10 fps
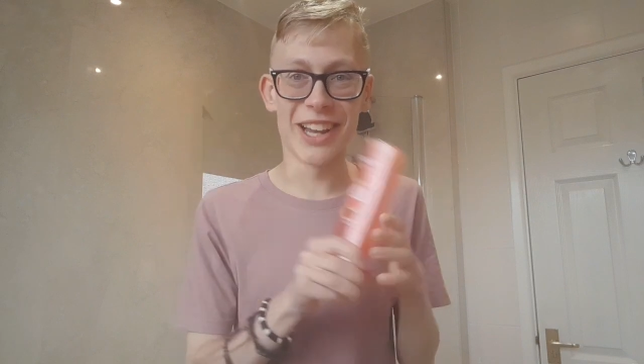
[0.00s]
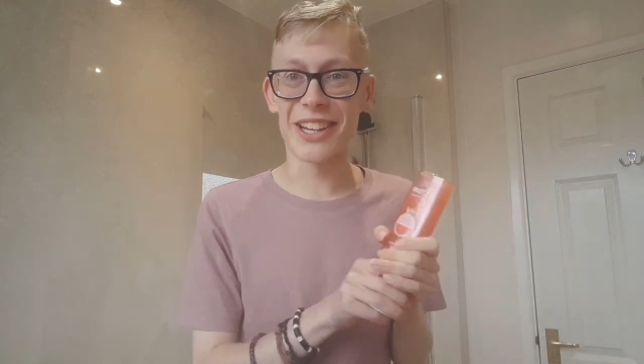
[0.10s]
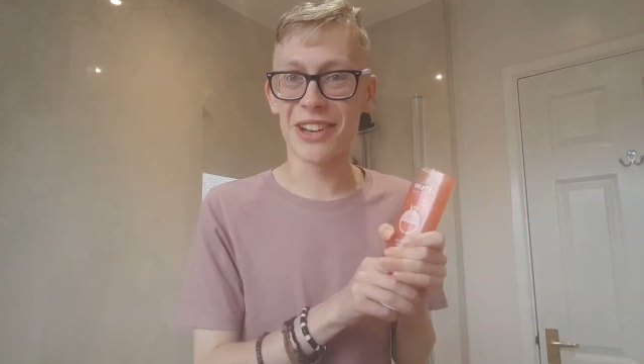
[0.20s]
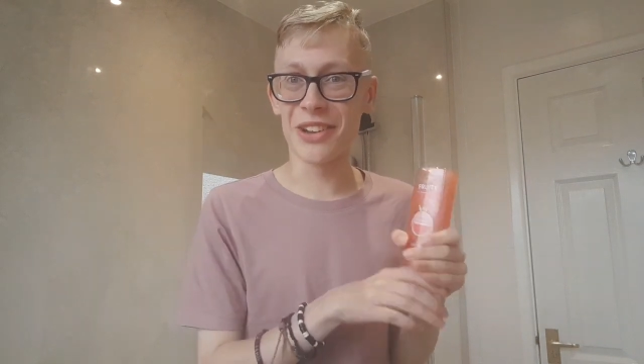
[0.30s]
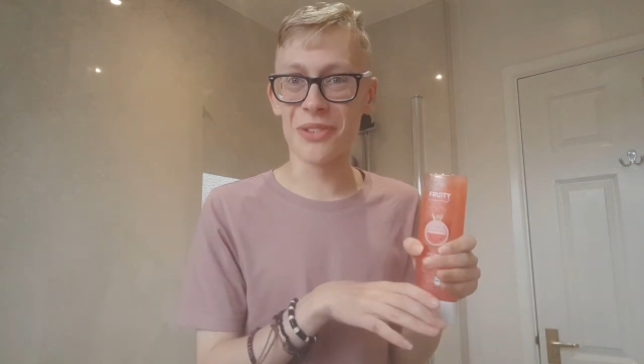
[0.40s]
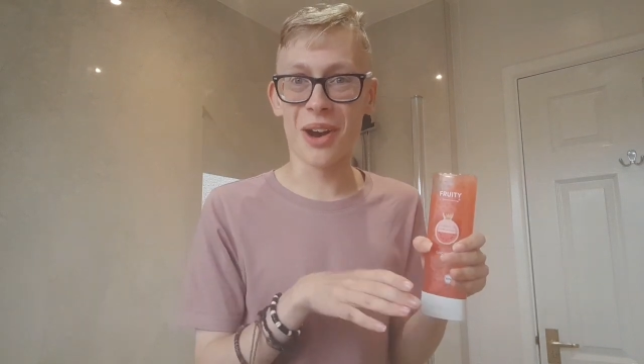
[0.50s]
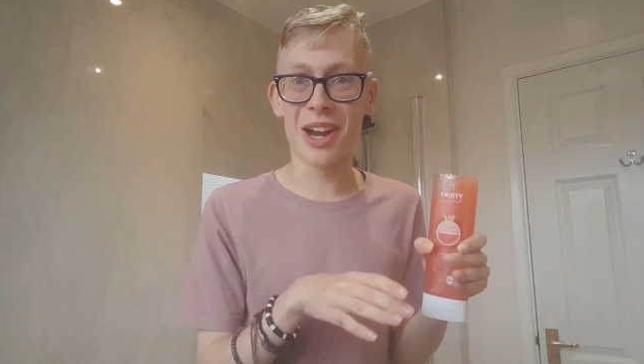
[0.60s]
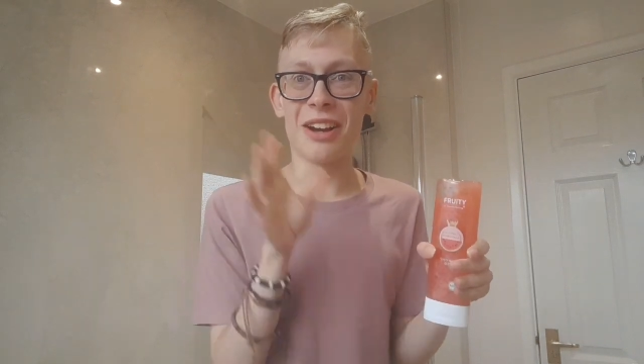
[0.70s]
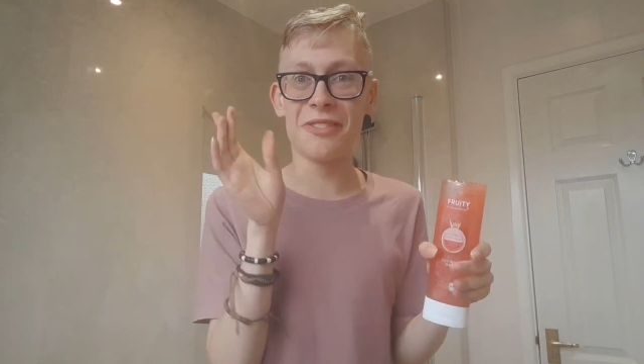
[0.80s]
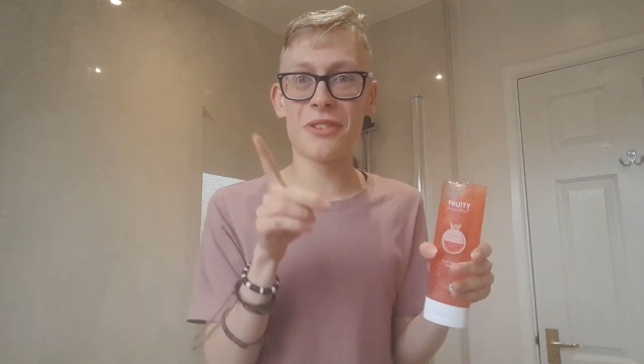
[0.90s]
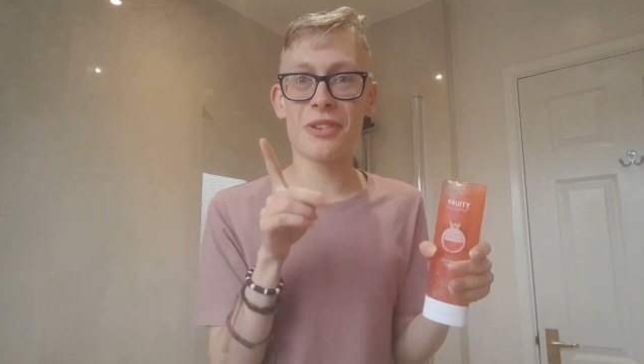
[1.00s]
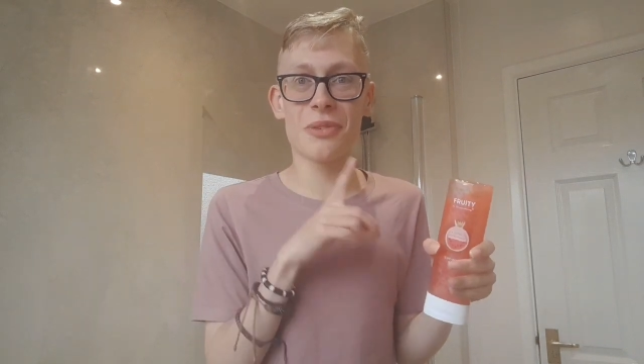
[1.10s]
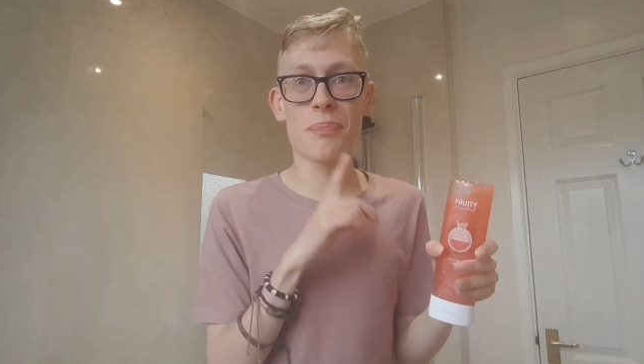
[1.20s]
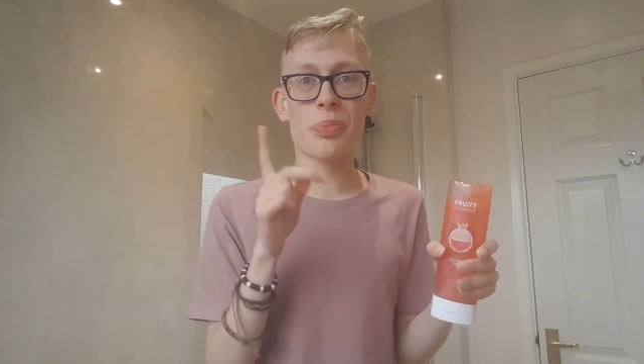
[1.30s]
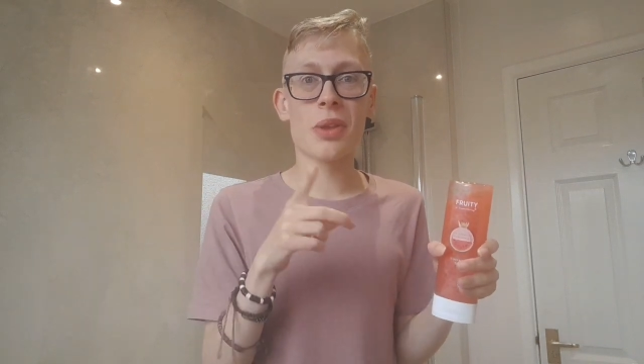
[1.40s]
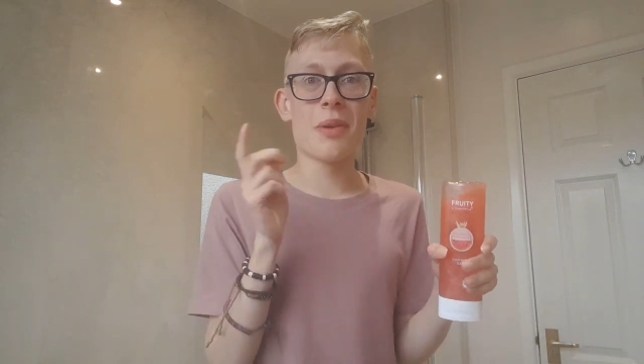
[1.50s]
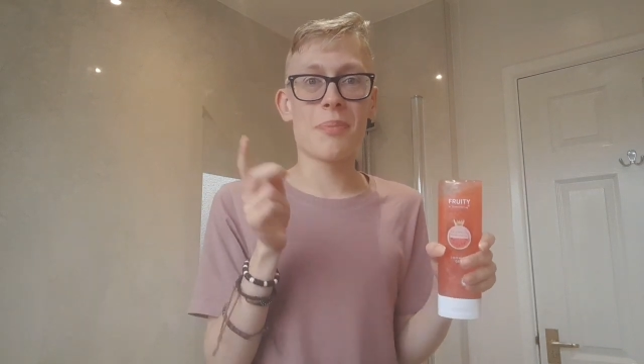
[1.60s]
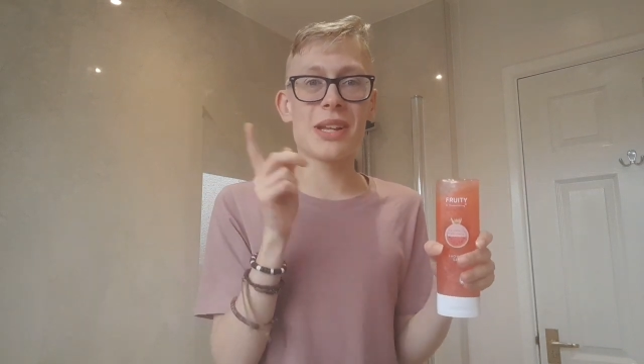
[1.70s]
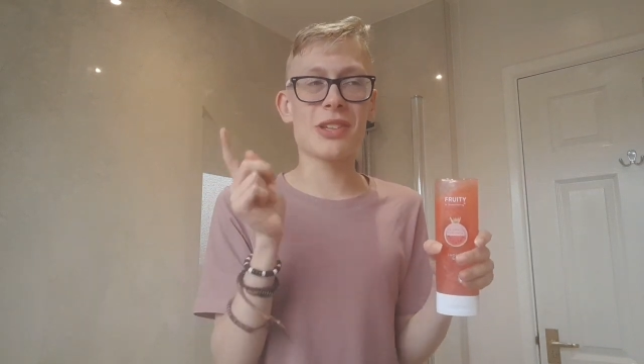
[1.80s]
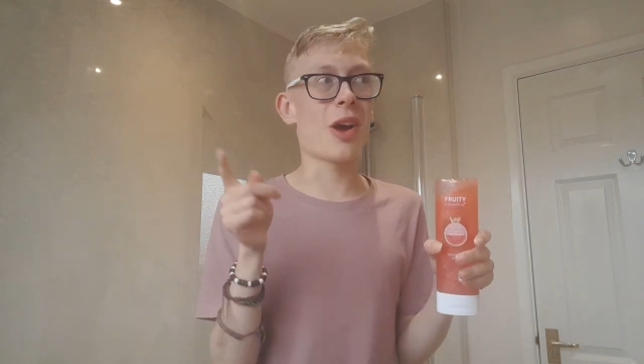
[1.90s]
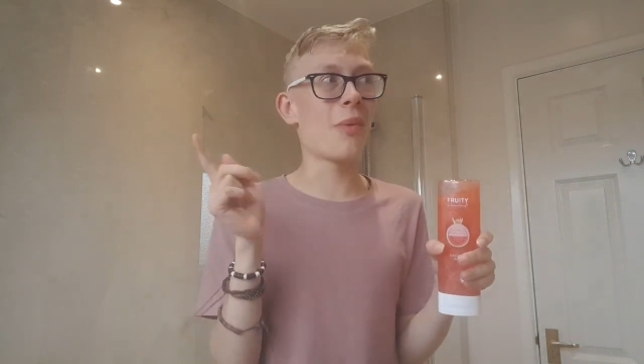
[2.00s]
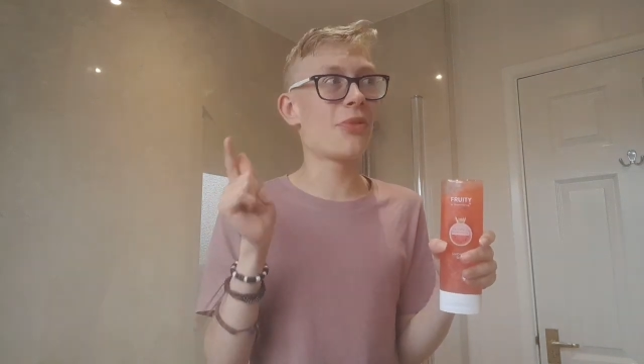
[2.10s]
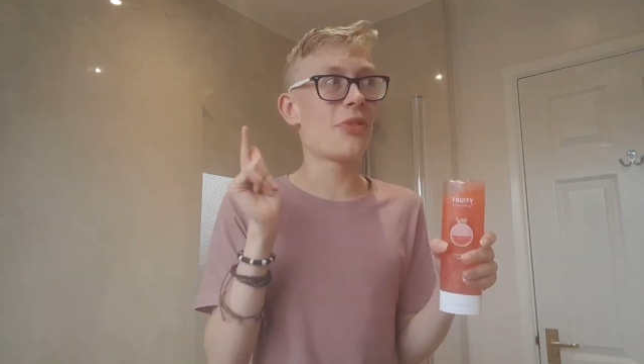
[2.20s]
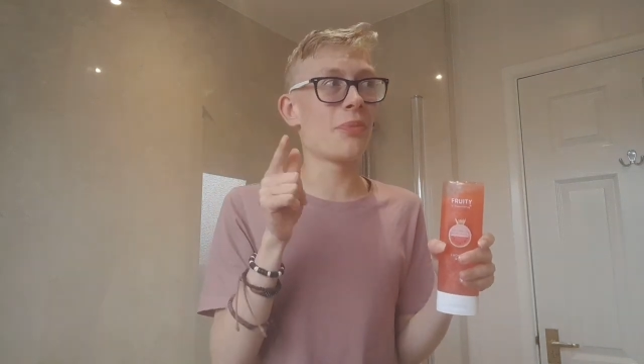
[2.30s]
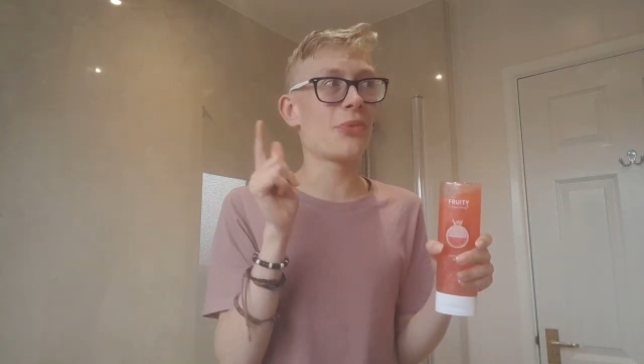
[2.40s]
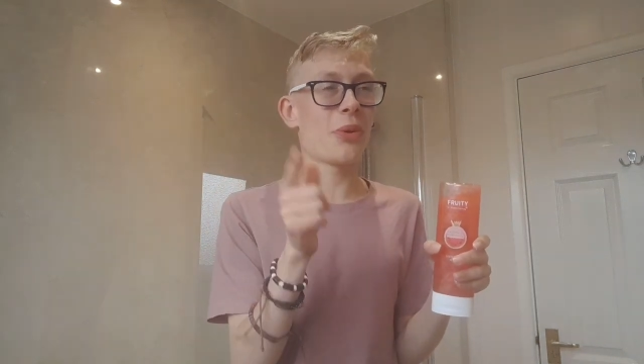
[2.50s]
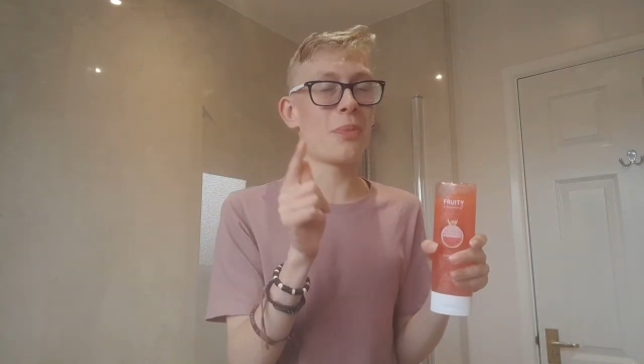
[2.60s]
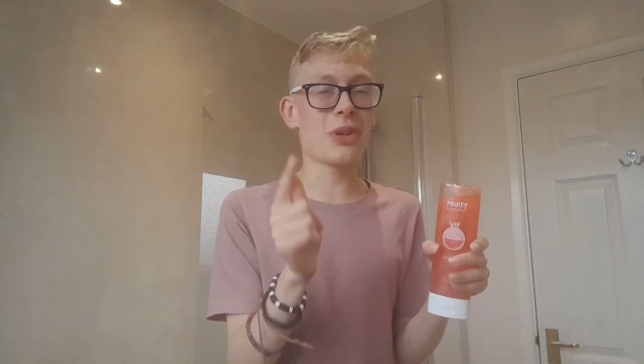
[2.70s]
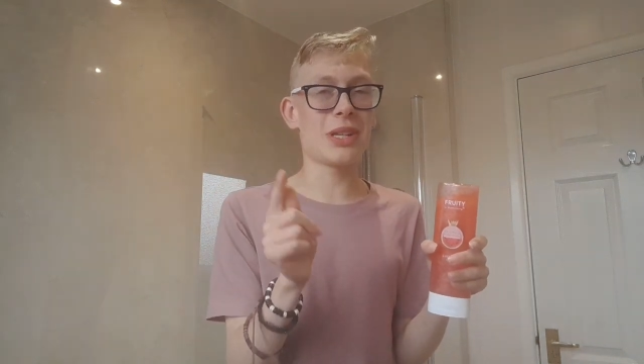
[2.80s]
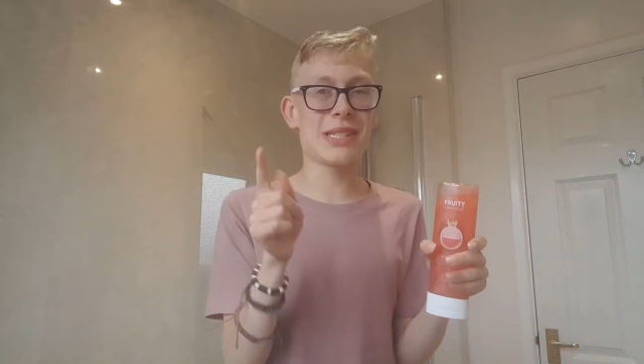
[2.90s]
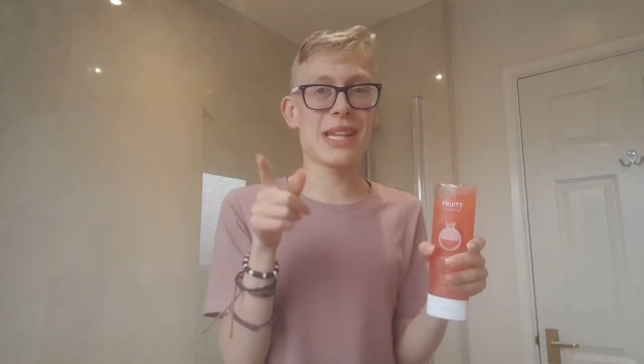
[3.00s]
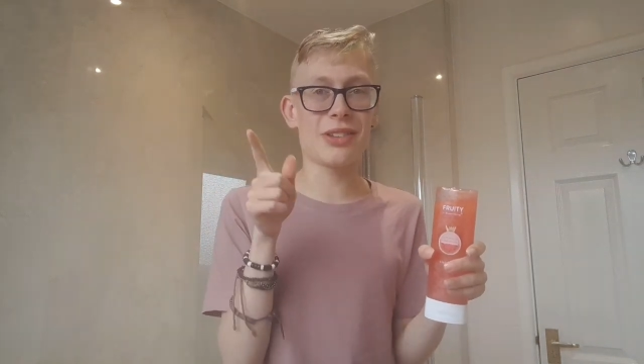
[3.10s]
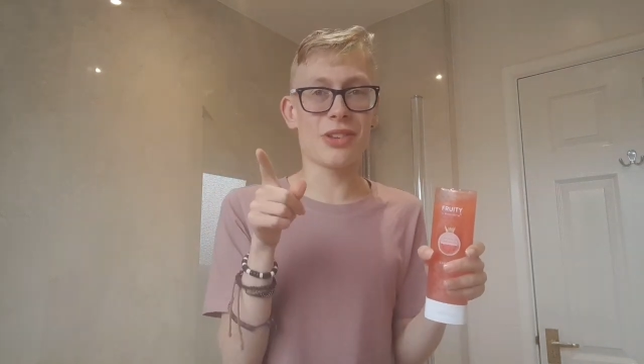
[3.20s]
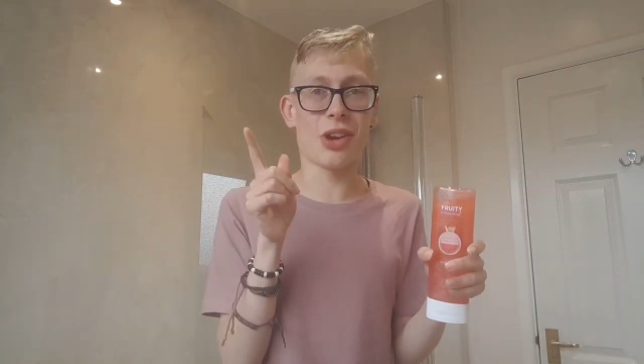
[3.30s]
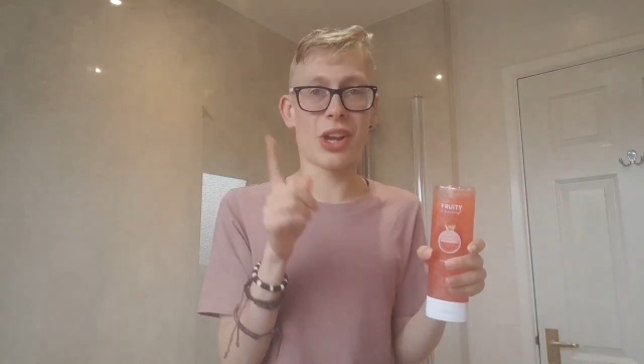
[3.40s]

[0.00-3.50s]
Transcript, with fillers: I don't know why I've picked it up from somebody's TikTok.